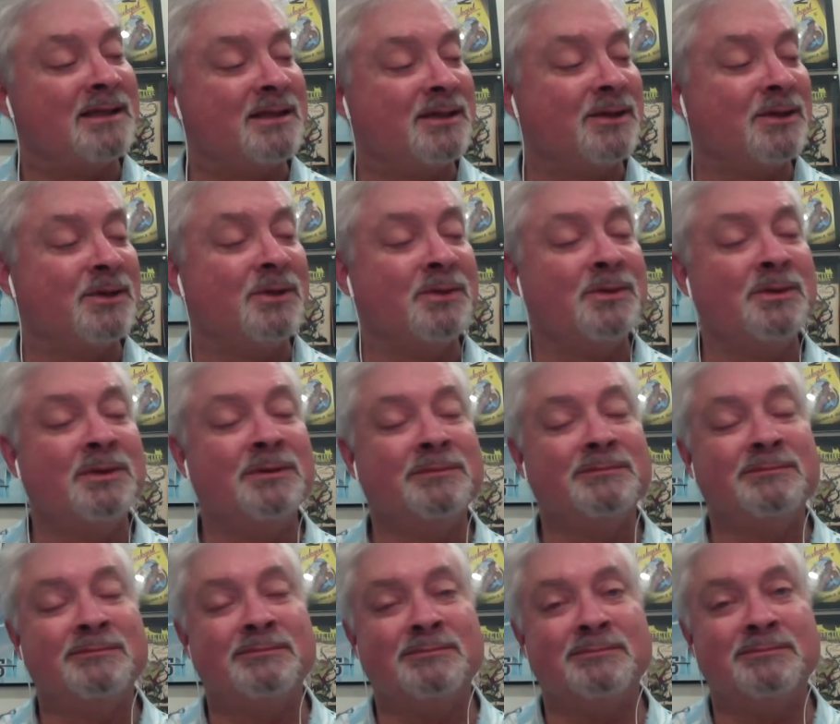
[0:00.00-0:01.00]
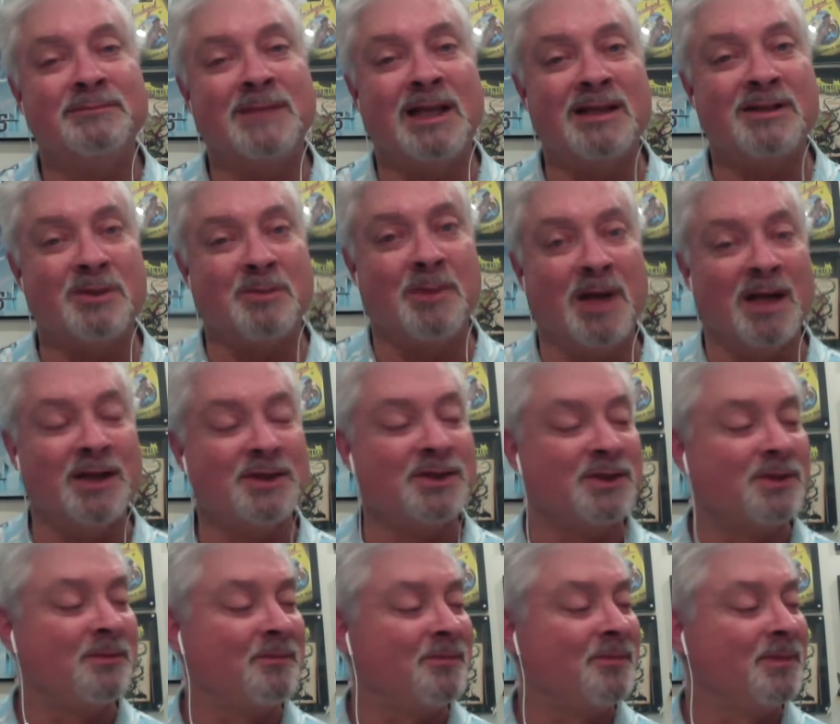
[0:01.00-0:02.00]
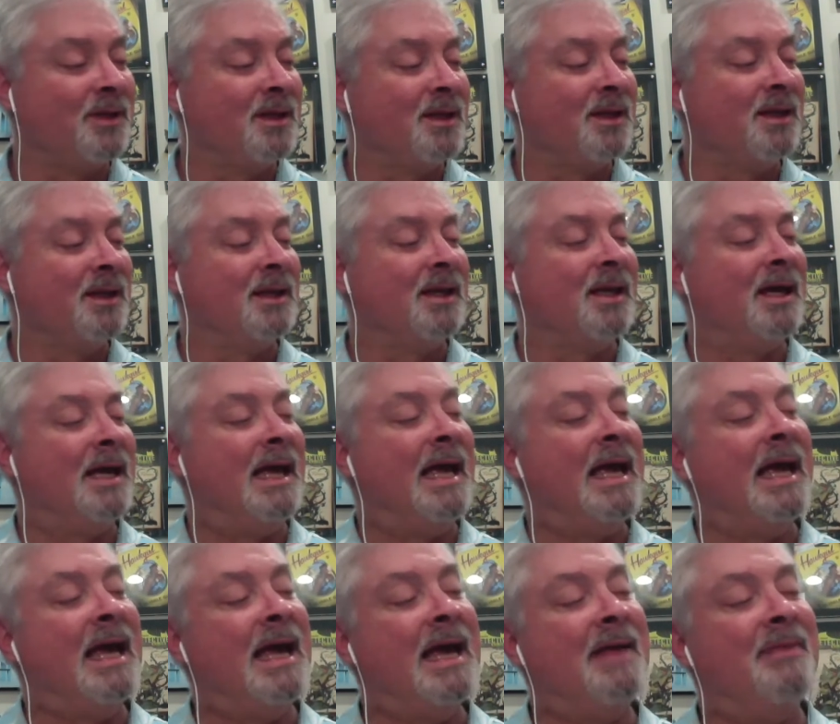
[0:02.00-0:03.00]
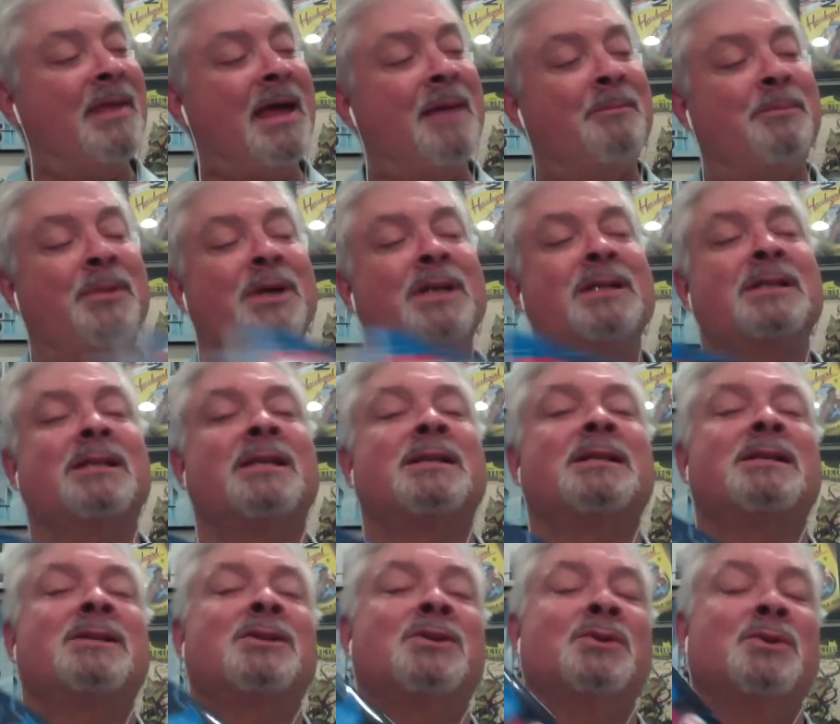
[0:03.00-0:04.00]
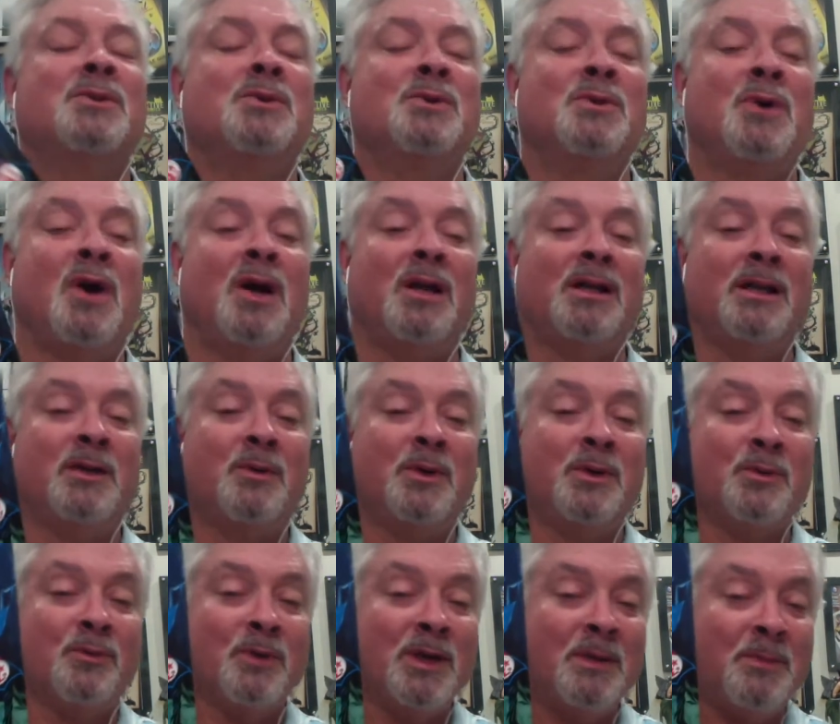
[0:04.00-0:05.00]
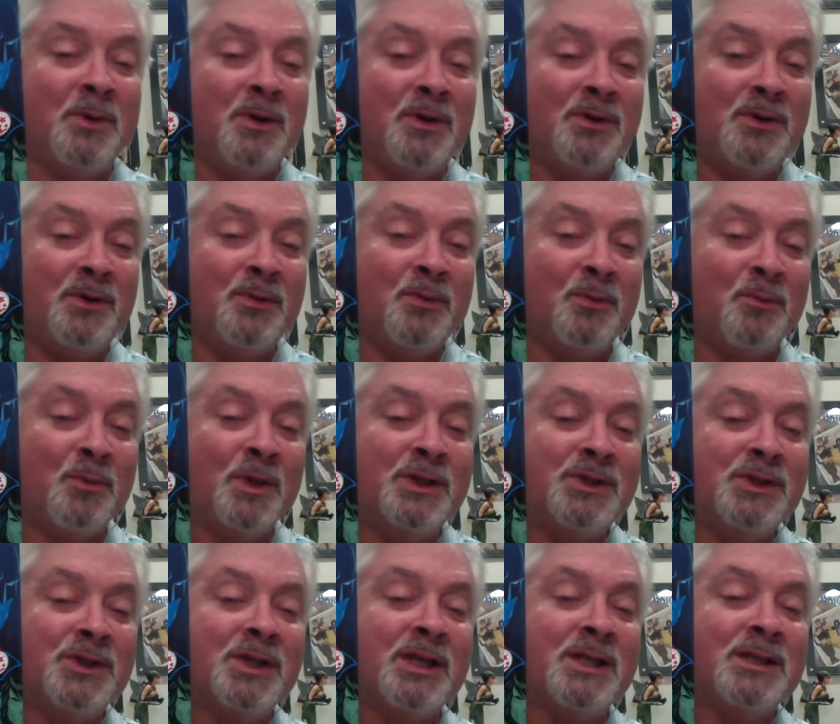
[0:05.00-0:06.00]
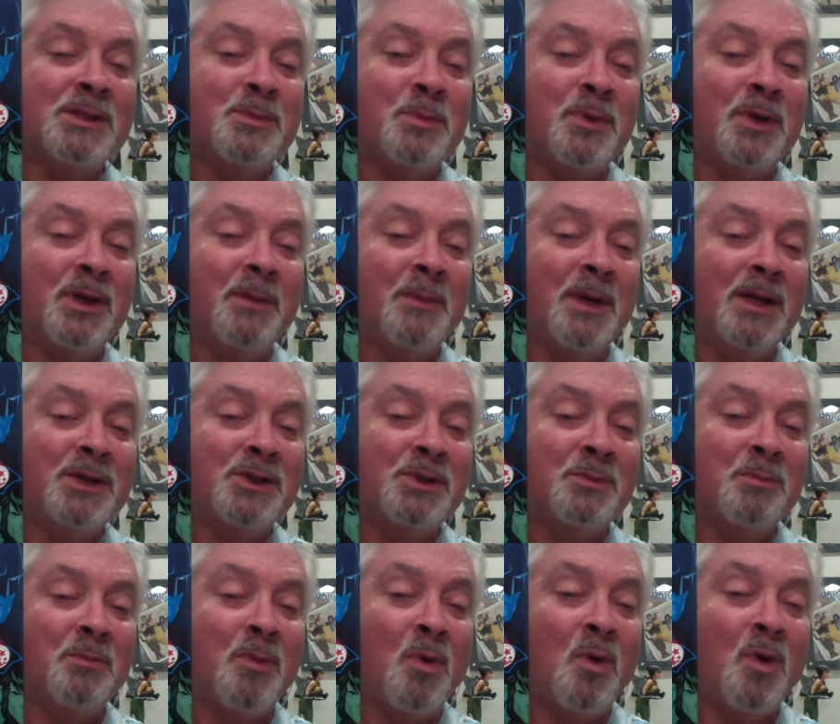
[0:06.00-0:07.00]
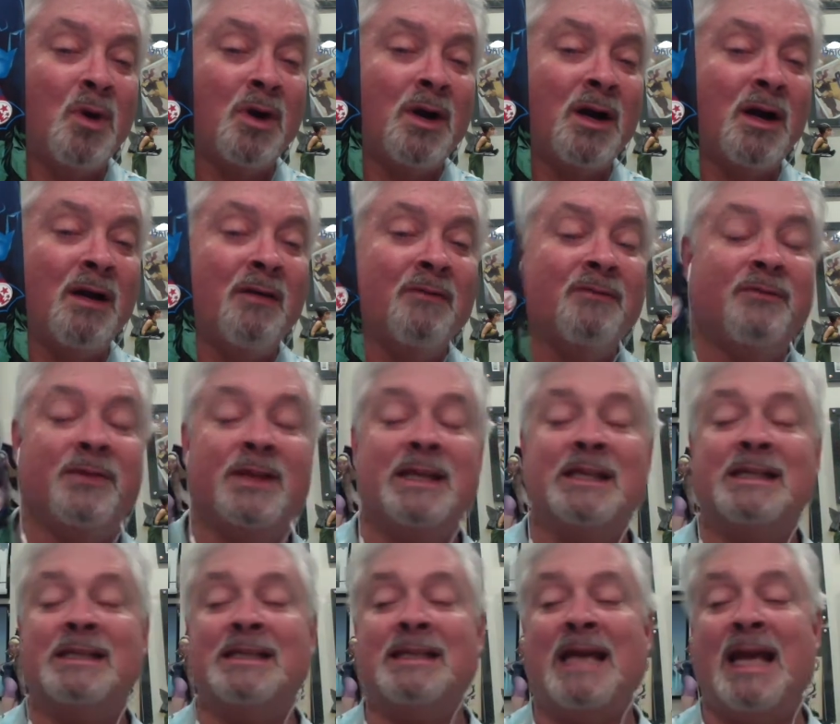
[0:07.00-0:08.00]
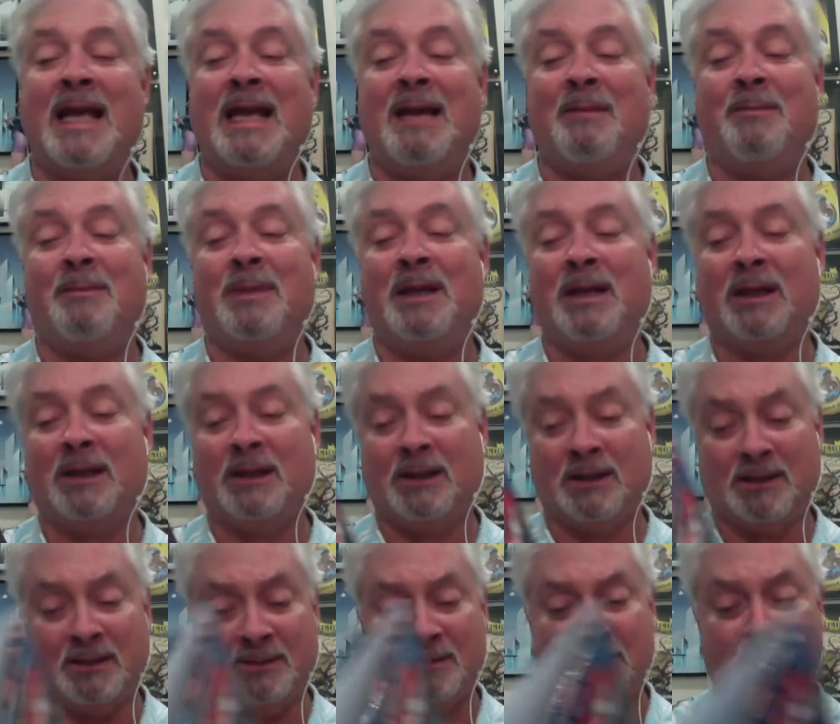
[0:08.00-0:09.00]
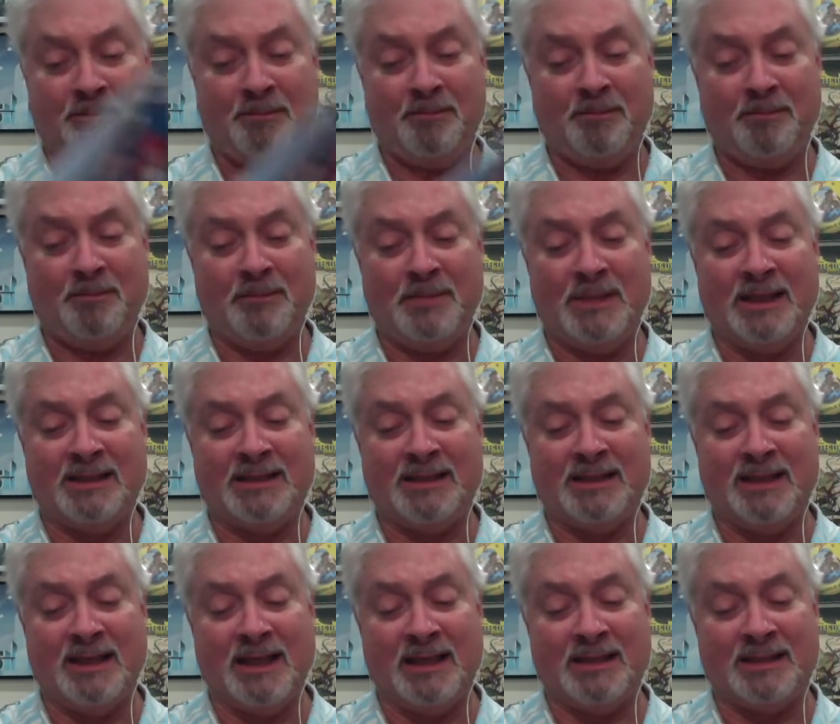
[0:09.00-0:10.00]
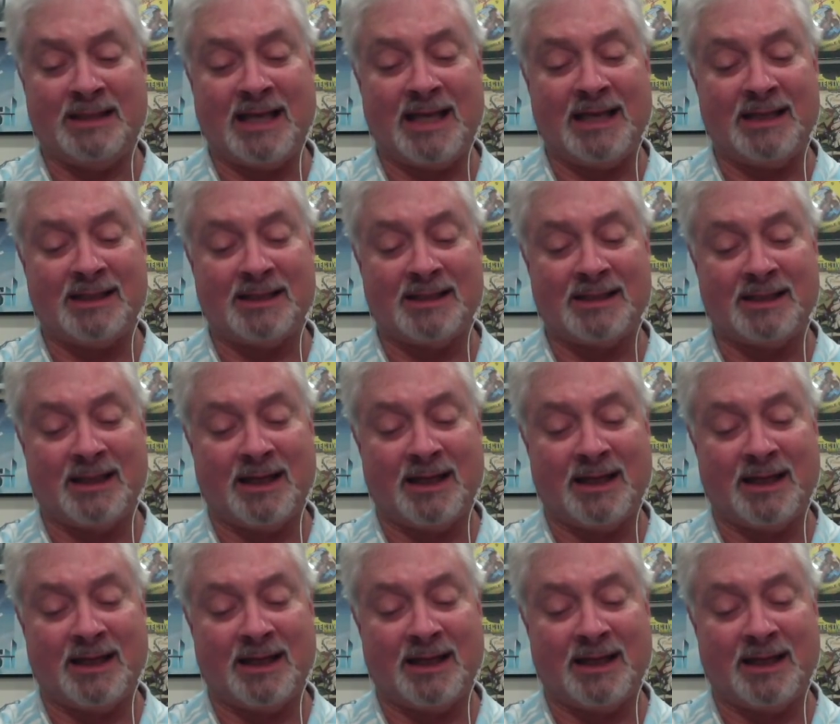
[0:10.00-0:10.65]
2, not so much. And that brings us to Harley Quinn Rebirth, which is pretty much more of the same. It takes